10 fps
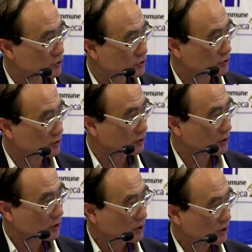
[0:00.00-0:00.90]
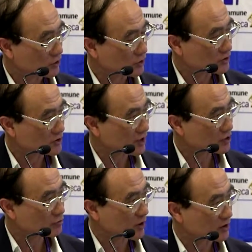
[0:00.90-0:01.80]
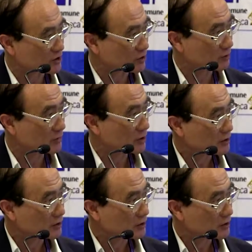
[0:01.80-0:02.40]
in the cytoplasm.